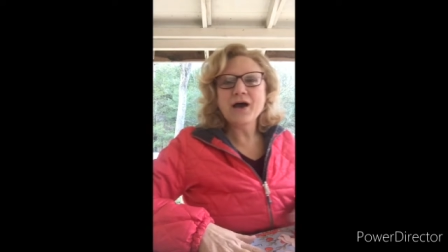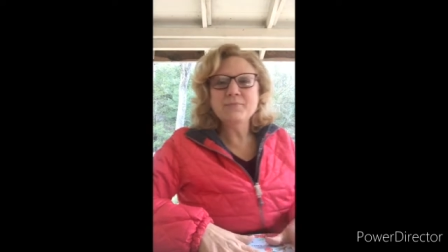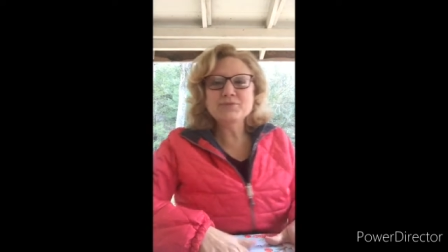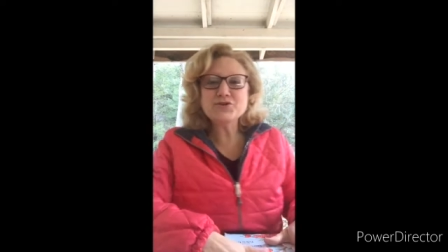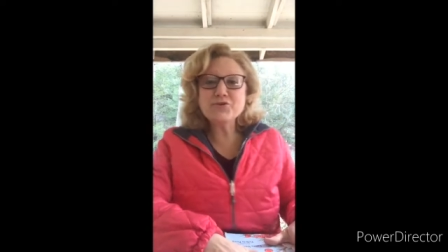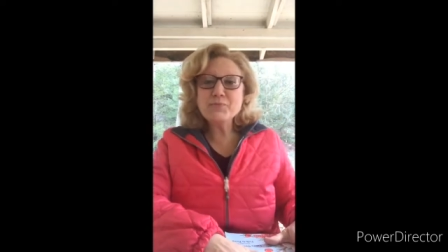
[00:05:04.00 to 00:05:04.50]

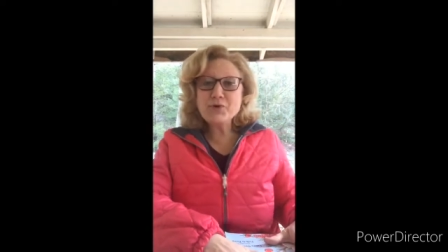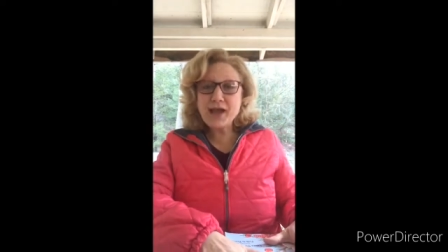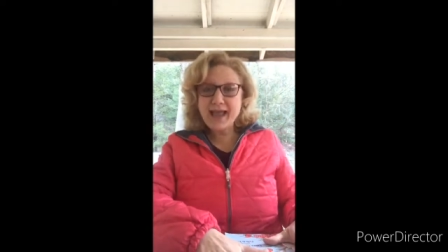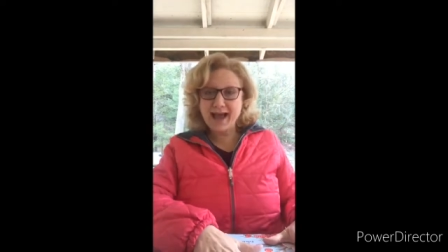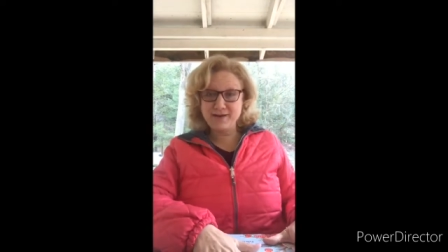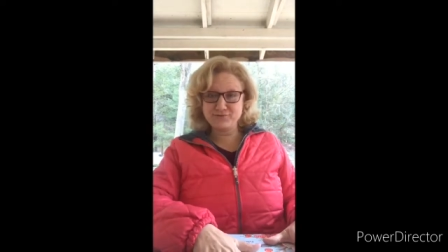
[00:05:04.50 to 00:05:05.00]
Um, so the book
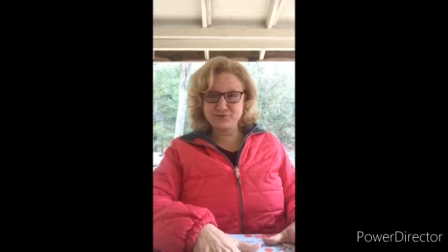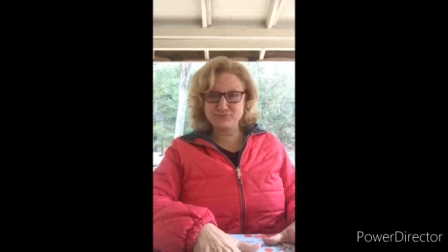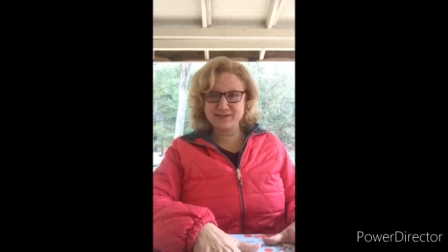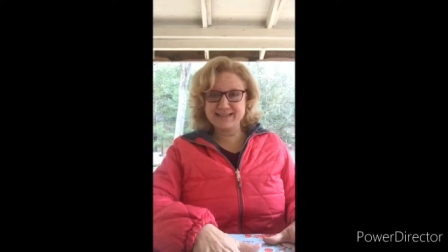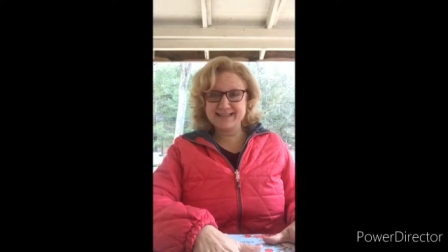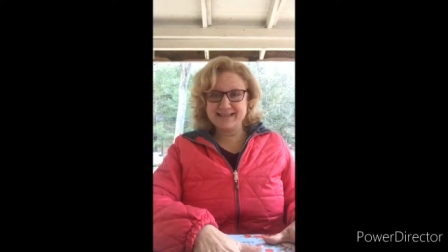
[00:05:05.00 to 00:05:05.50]
I have to
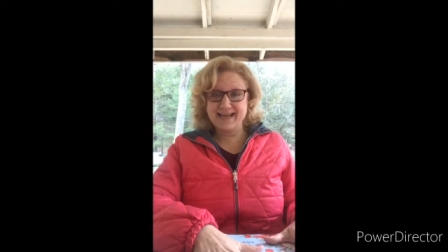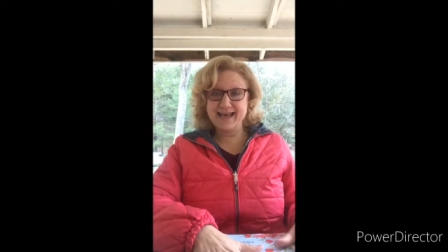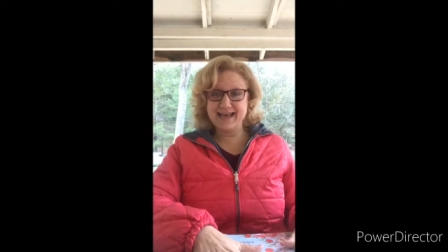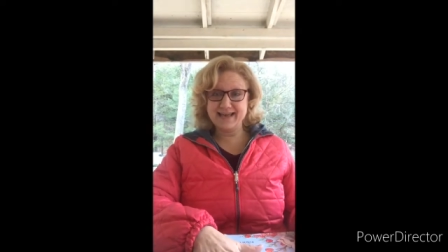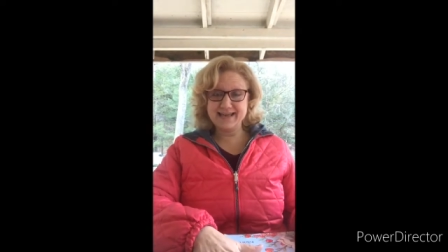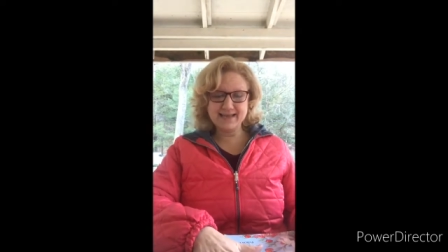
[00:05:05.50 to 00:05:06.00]
read
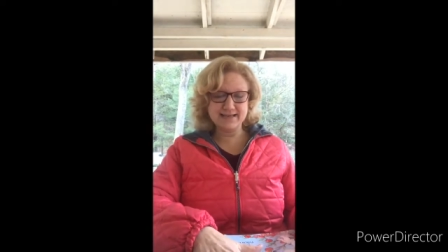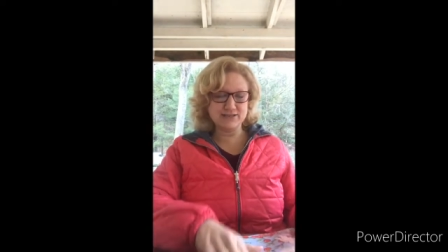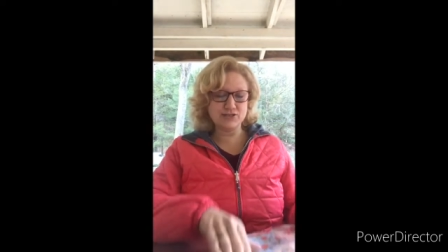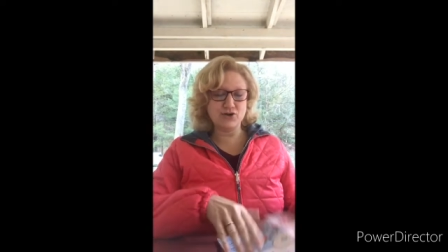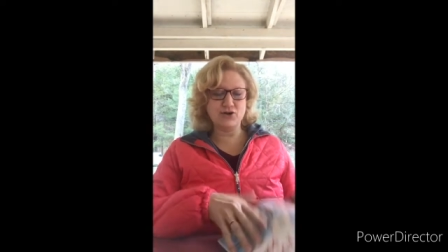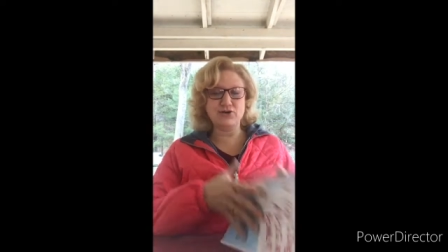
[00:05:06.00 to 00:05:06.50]
today
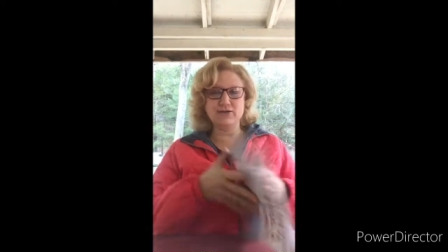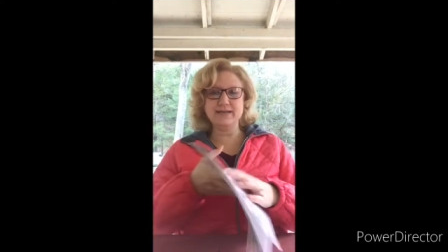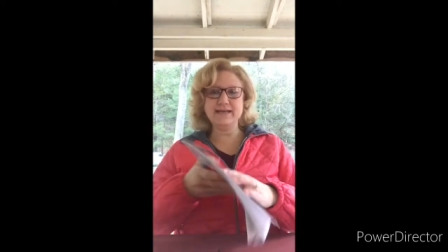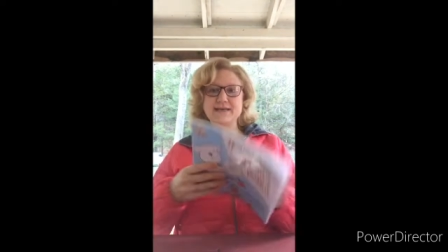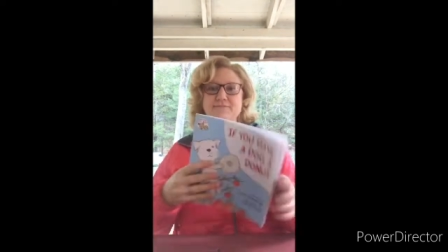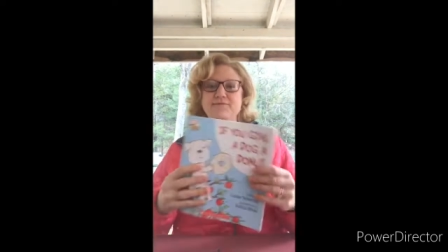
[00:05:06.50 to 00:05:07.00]
is called
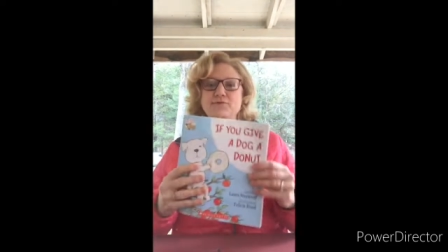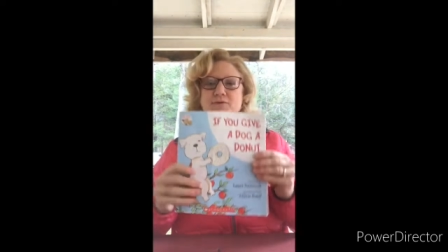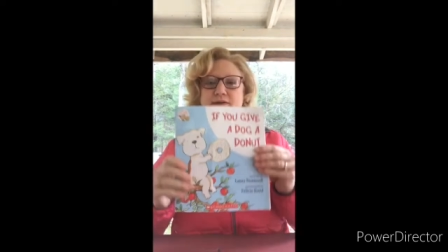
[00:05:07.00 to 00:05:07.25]
If You